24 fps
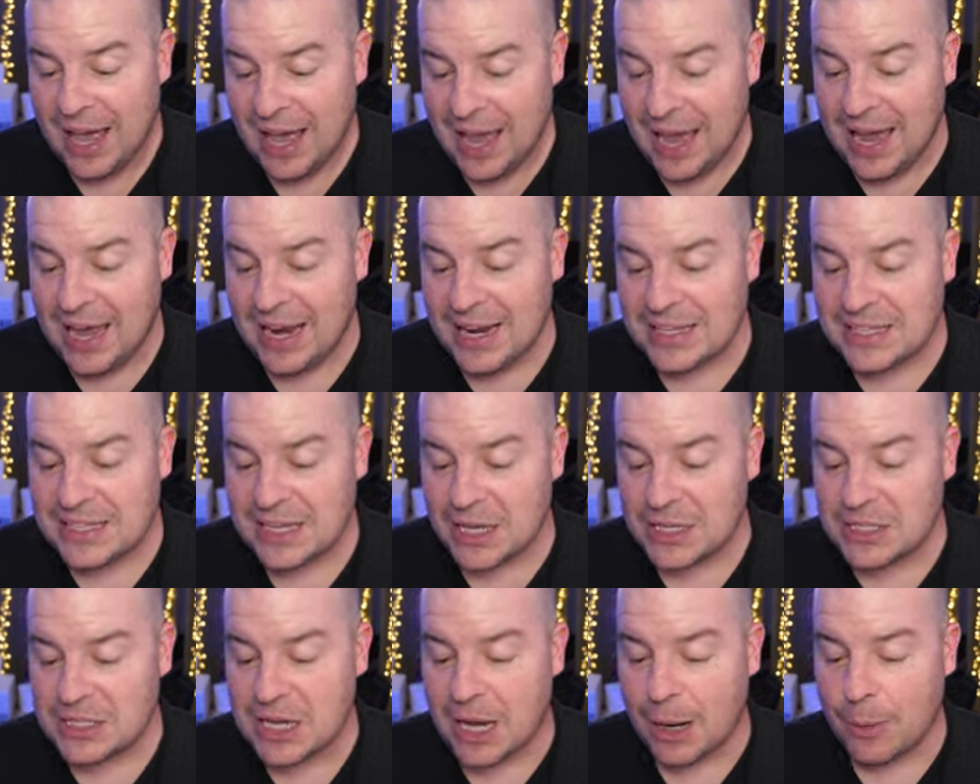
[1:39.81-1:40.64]
And it
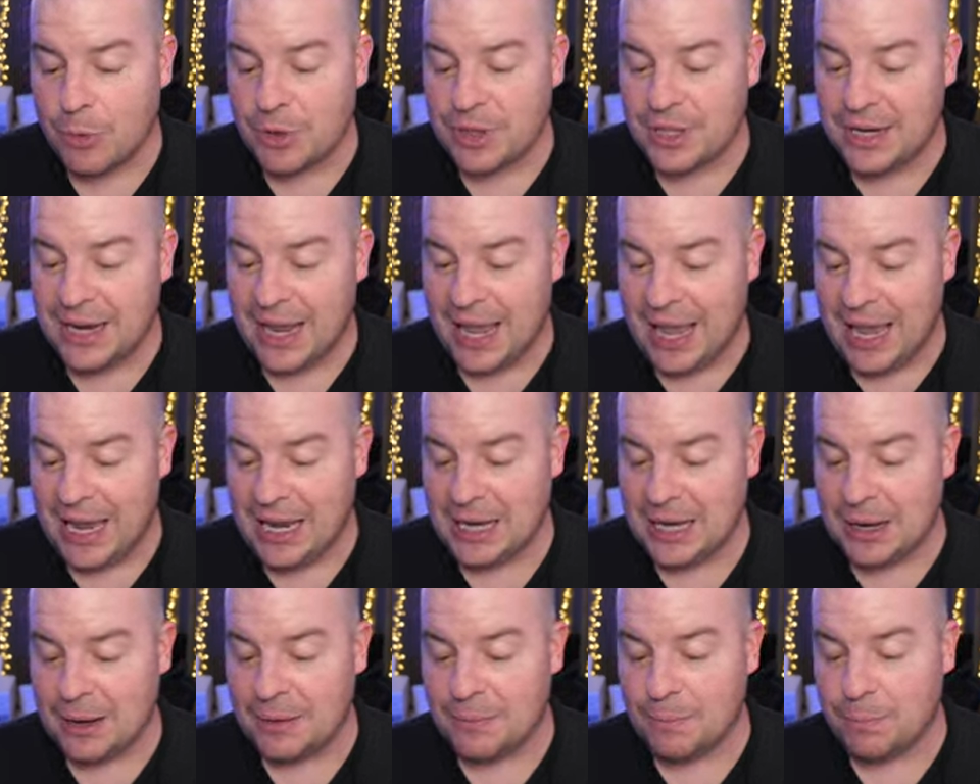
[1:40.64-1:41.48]
does come with an
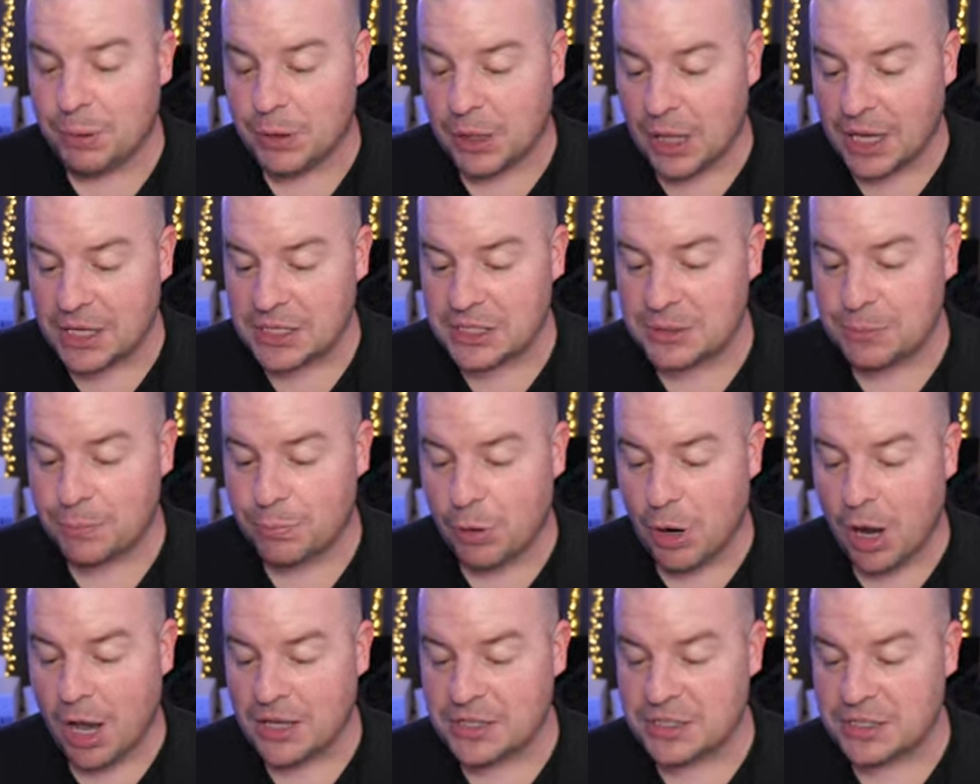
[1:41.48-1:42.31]
8 Plus
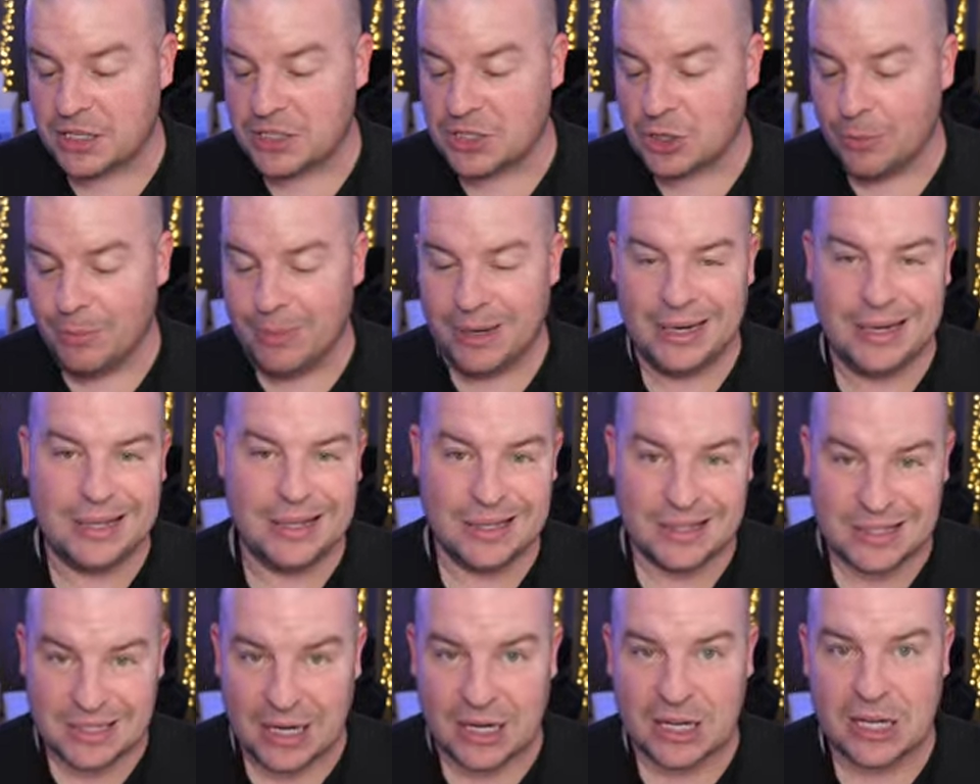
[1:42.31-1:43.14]
processor,
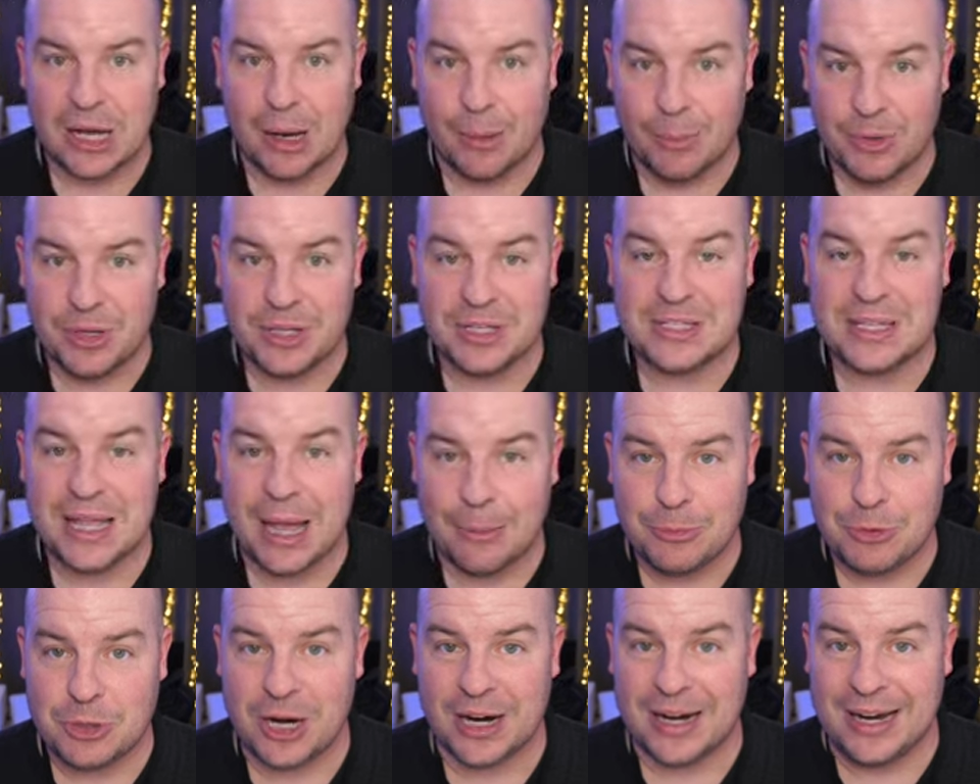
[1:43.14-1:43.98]
meaning it's going to come with the
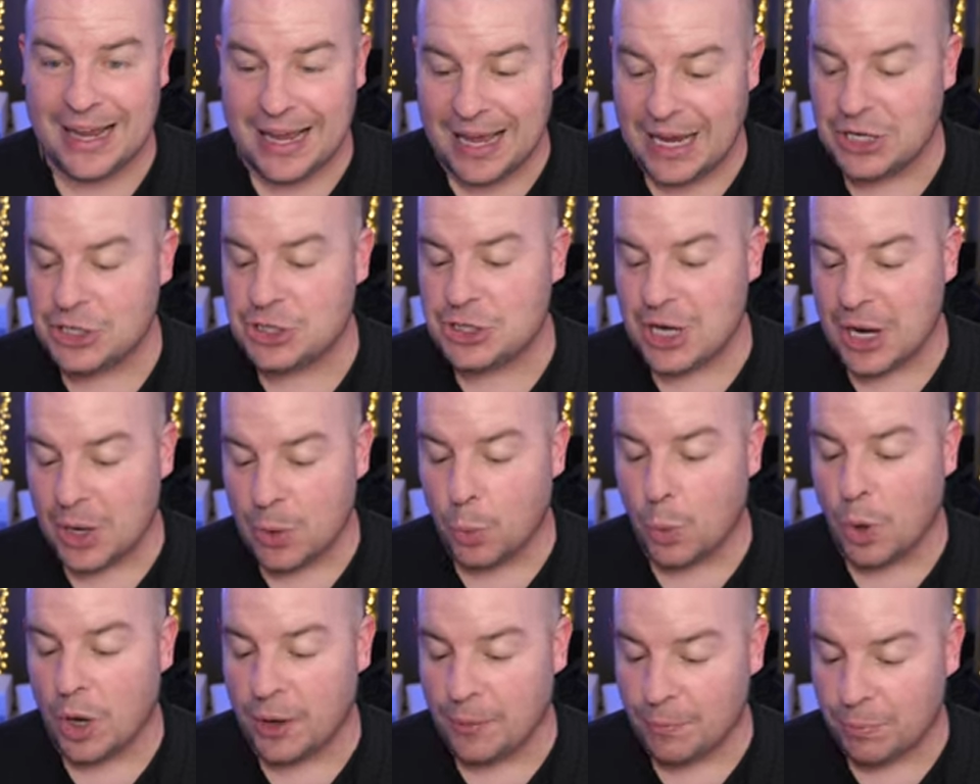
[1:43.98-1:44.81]
Snapdragon 8
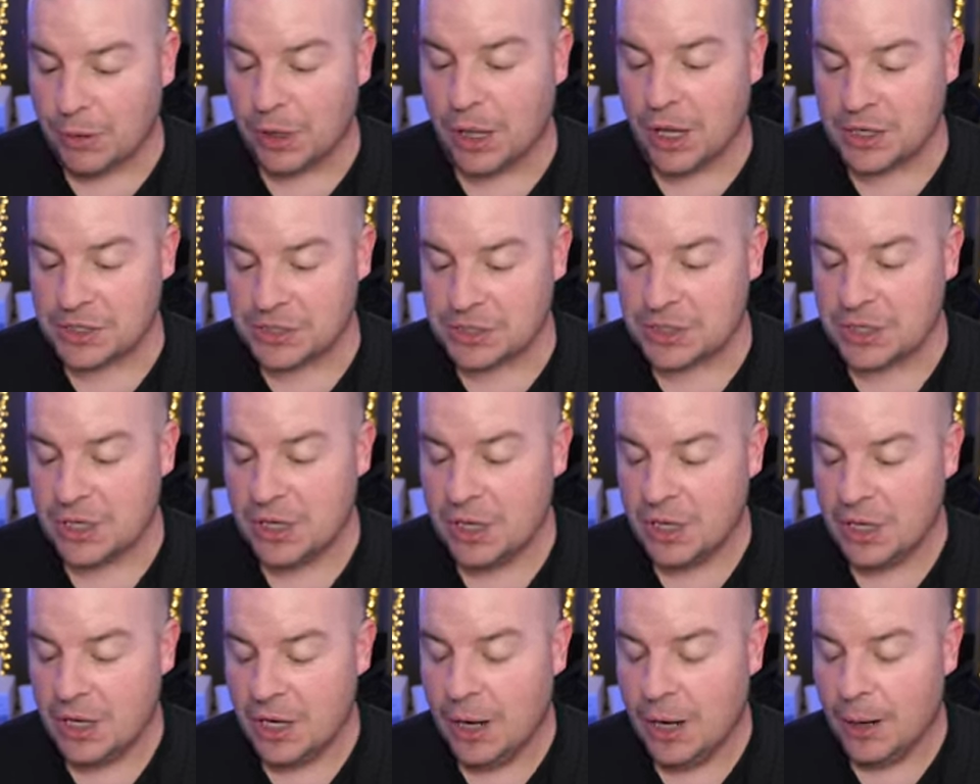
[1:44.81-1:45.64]
Gen 1 Plus
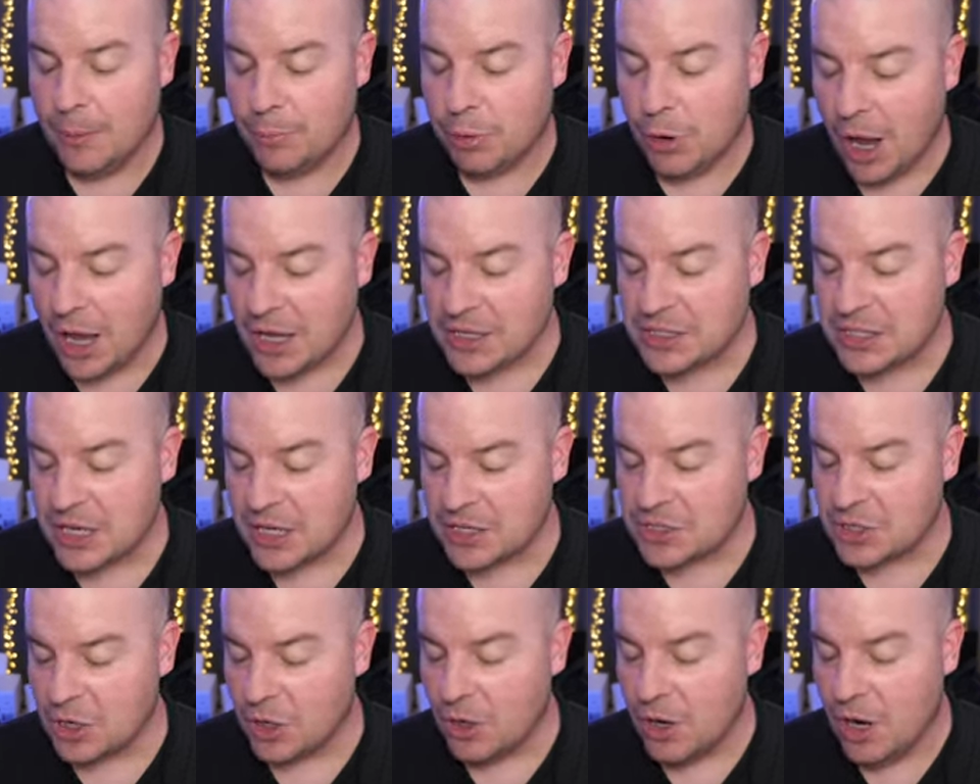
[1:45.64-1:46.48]

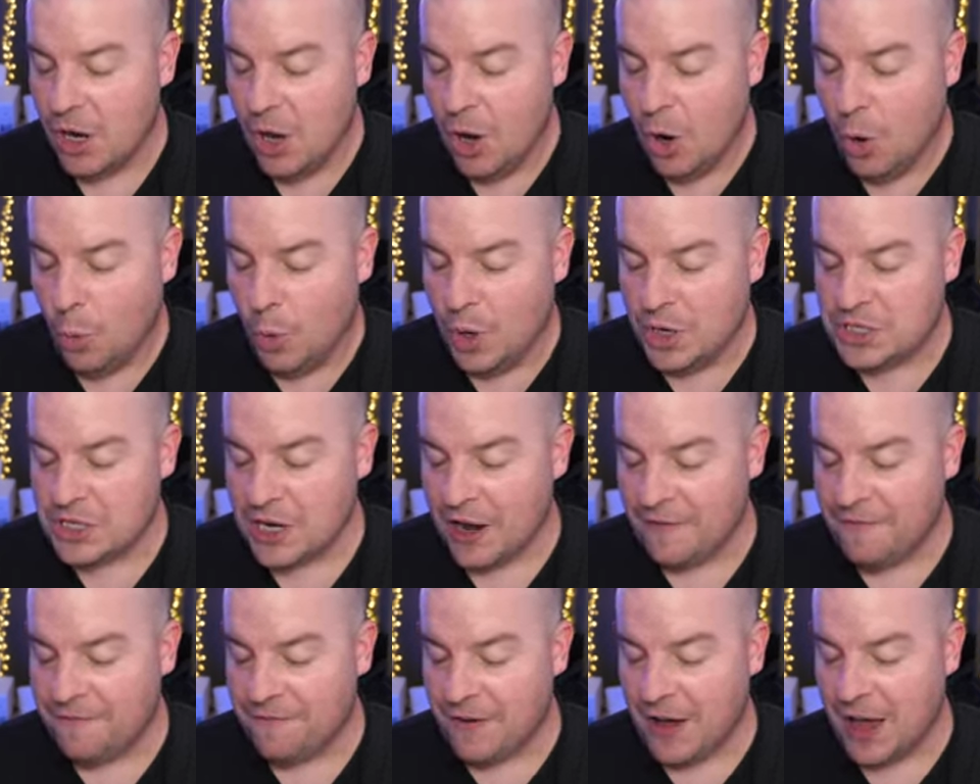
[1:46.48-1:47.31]
processor, which
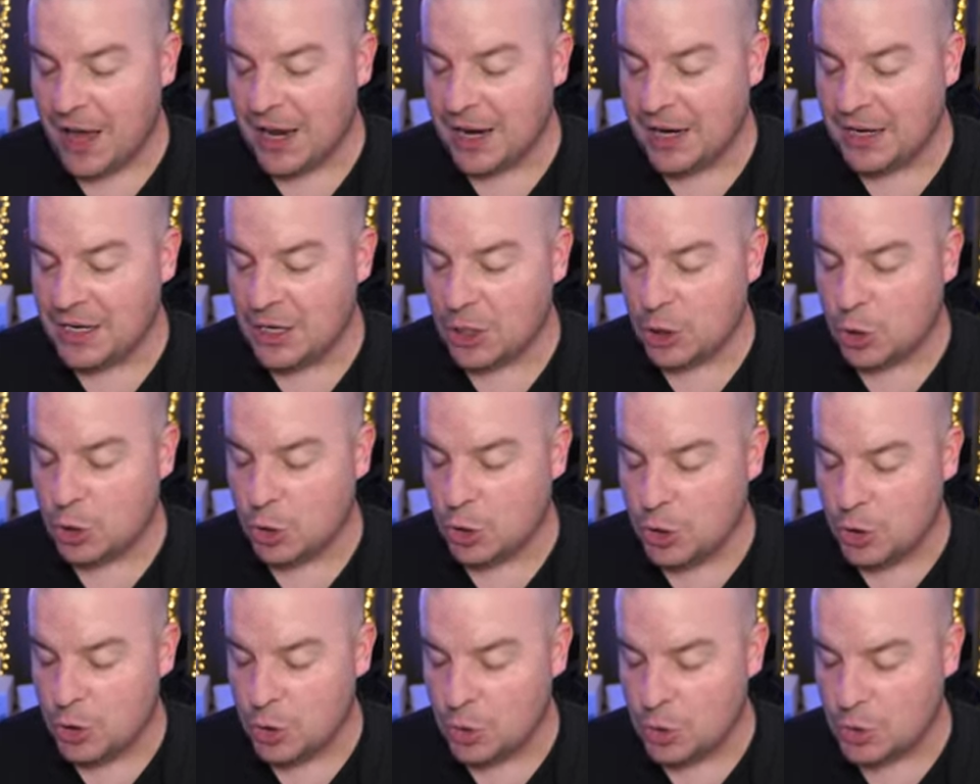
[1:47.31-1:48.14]
I find
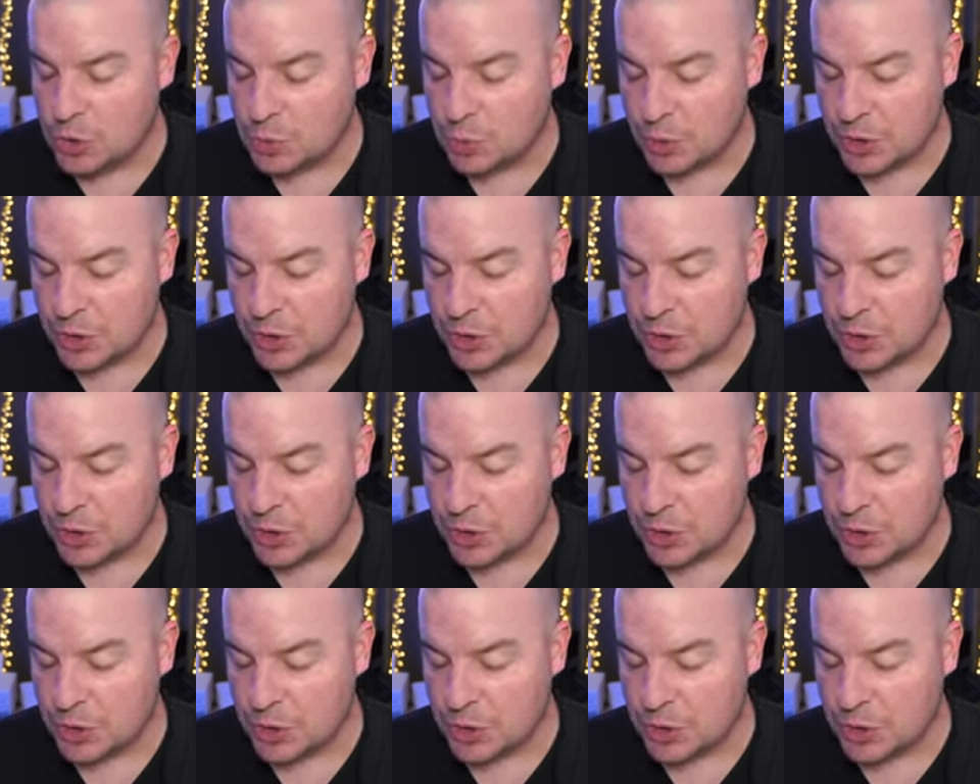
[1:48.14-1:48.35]
good news.